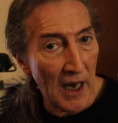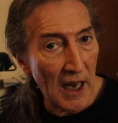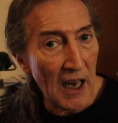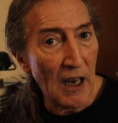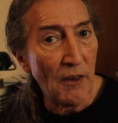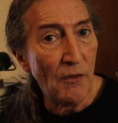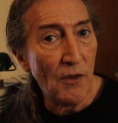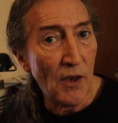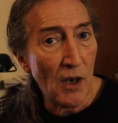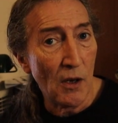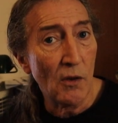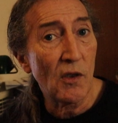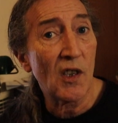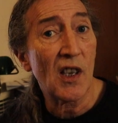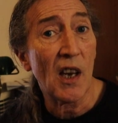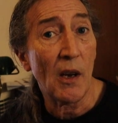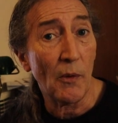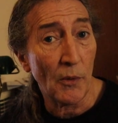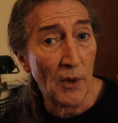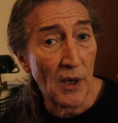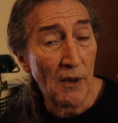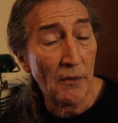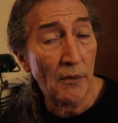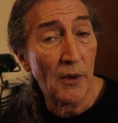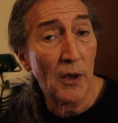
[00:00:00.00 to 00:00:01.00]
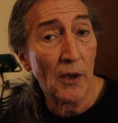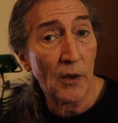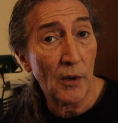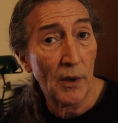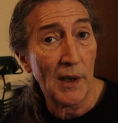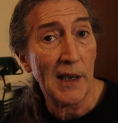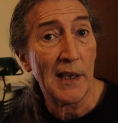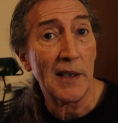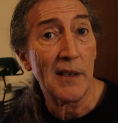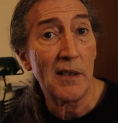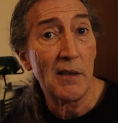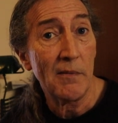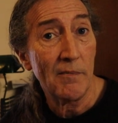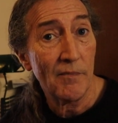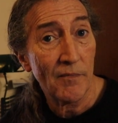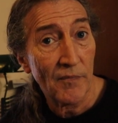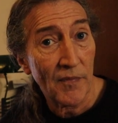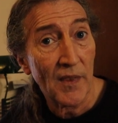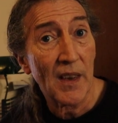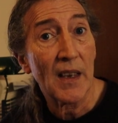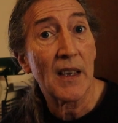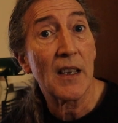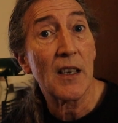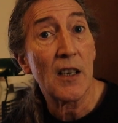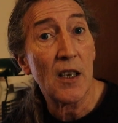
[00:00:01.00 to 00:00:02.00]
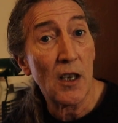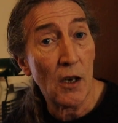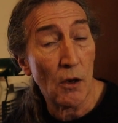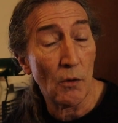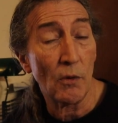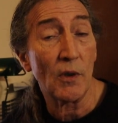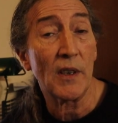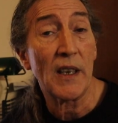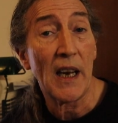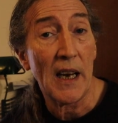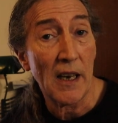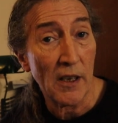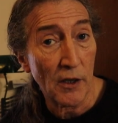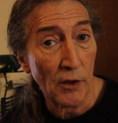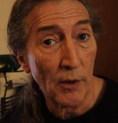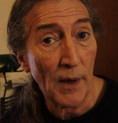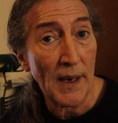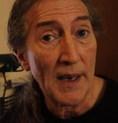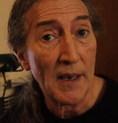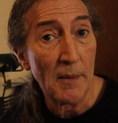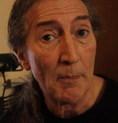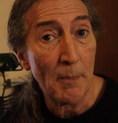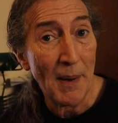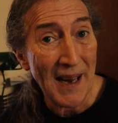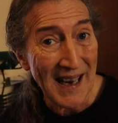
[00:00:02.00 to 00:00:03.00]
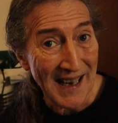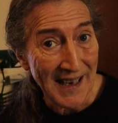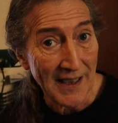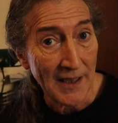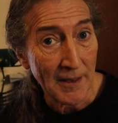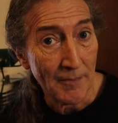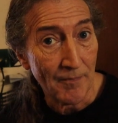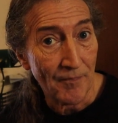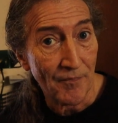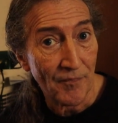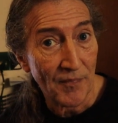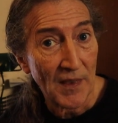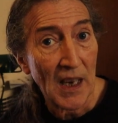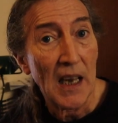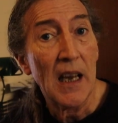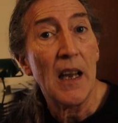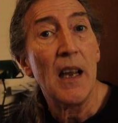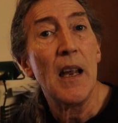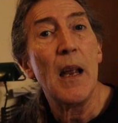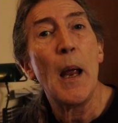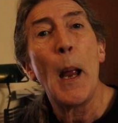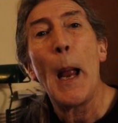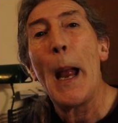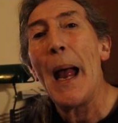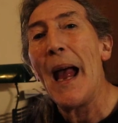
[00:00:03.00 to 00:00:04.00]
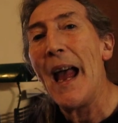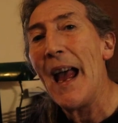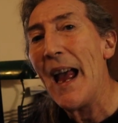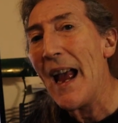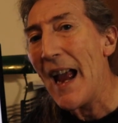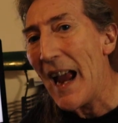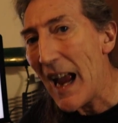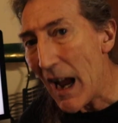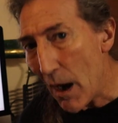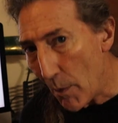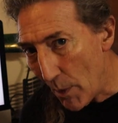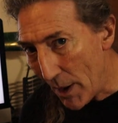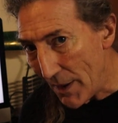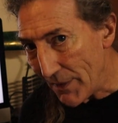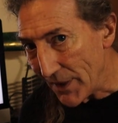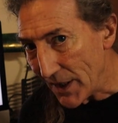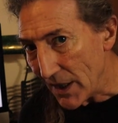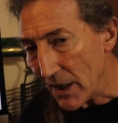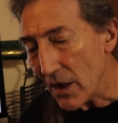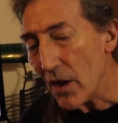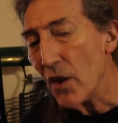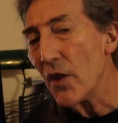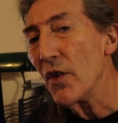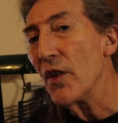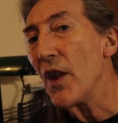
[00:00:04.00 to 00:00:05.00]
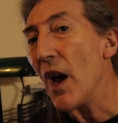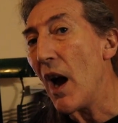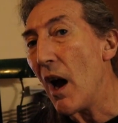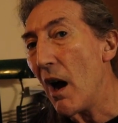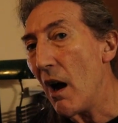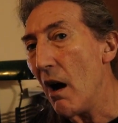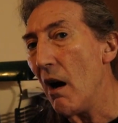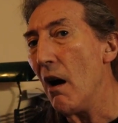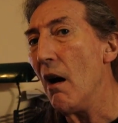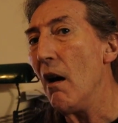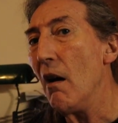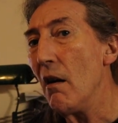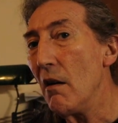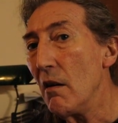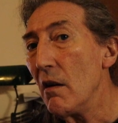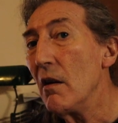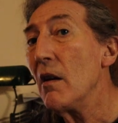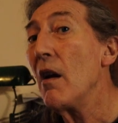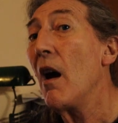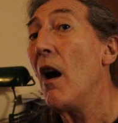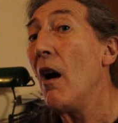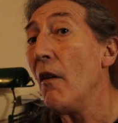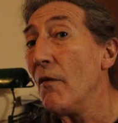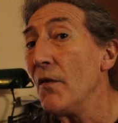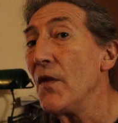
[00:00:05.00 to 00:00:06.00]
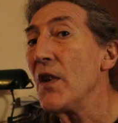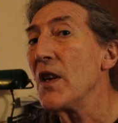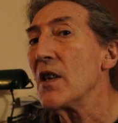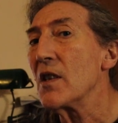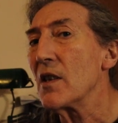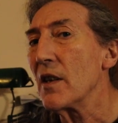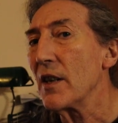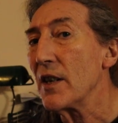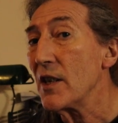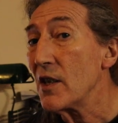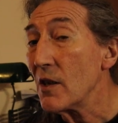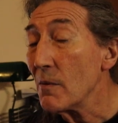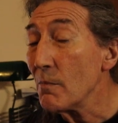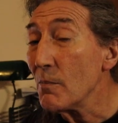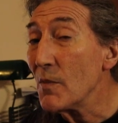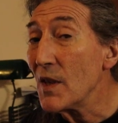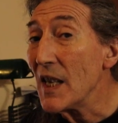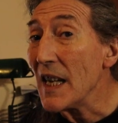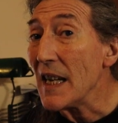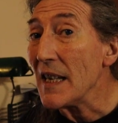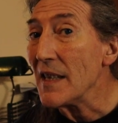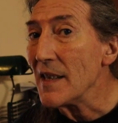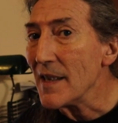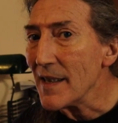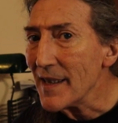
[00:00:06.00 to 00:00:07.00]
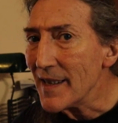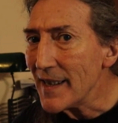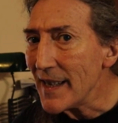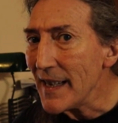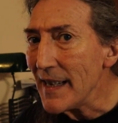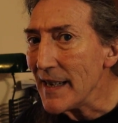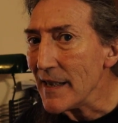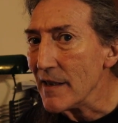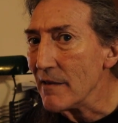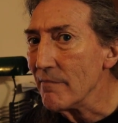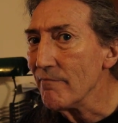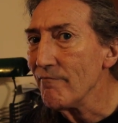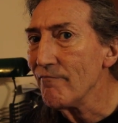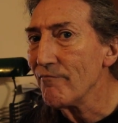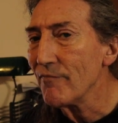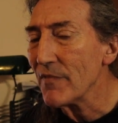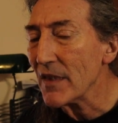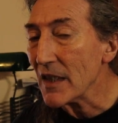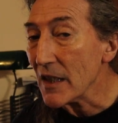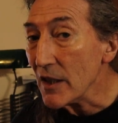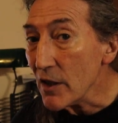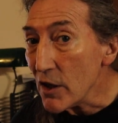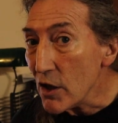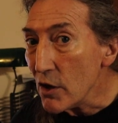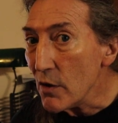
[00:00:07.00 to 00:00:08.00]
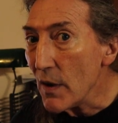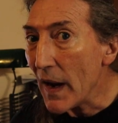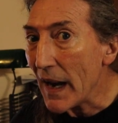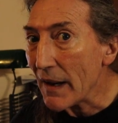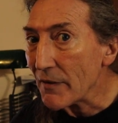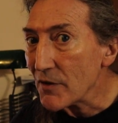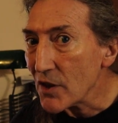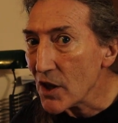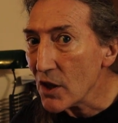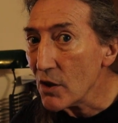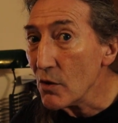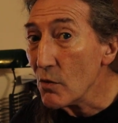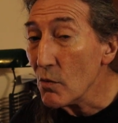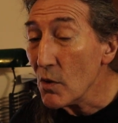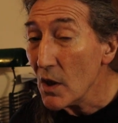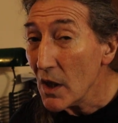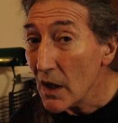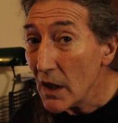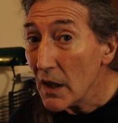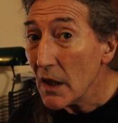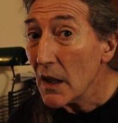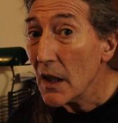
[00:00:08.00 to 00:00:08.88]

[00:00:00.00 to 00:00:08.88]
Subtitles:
If you'd sold it for a grand, you wouldn't get a grand back. However, there are obviously some T's and C's that you have to